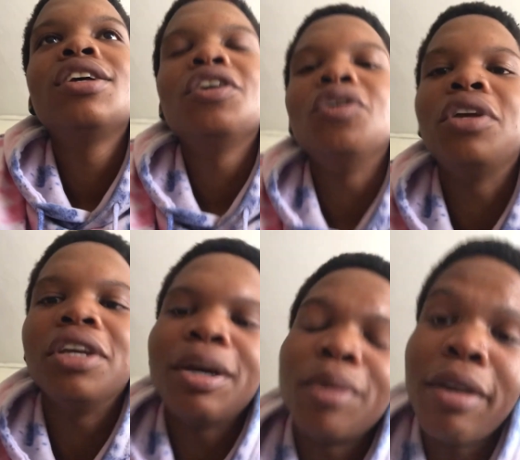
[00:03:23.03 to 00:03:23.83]
Okay,
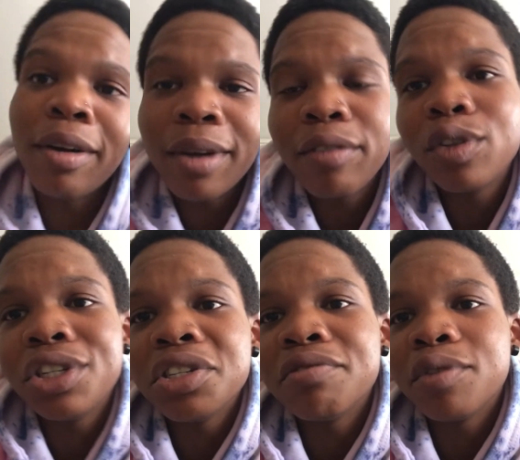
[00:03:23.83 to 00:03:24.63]
I'm. I have to
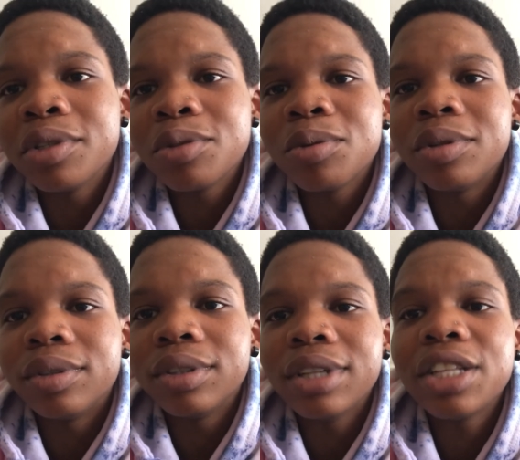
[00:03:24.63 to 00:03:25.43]
change your voice as well.
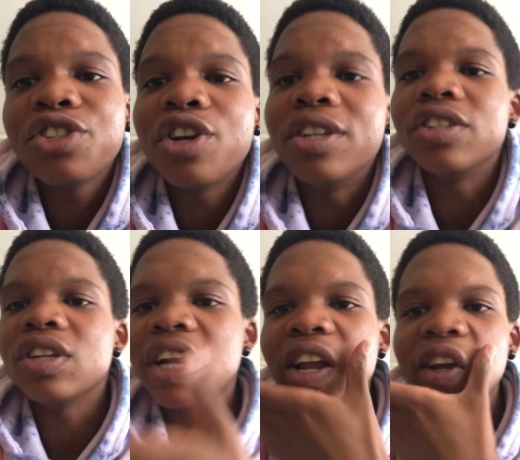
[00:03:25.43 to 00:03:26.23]
That's changed.
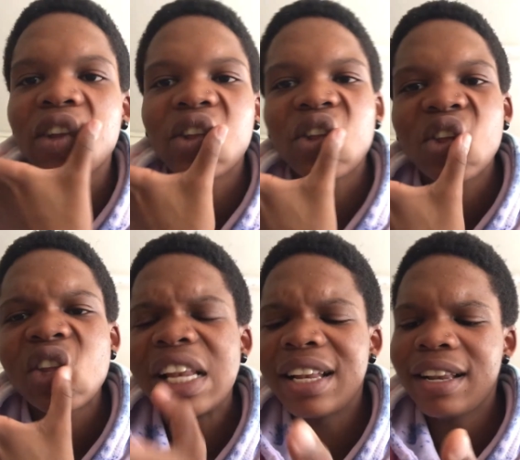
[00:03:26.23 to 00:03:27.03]
Clap,
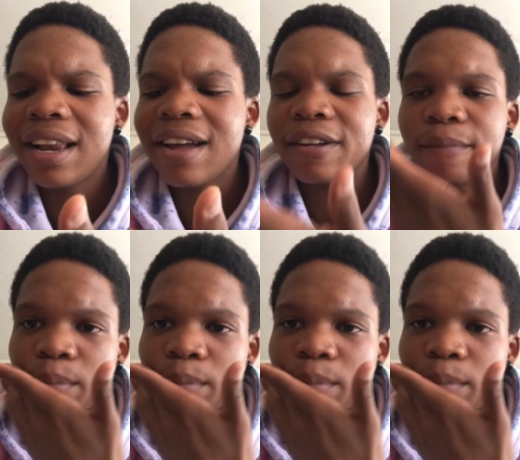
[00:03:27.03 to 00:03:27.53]
clap.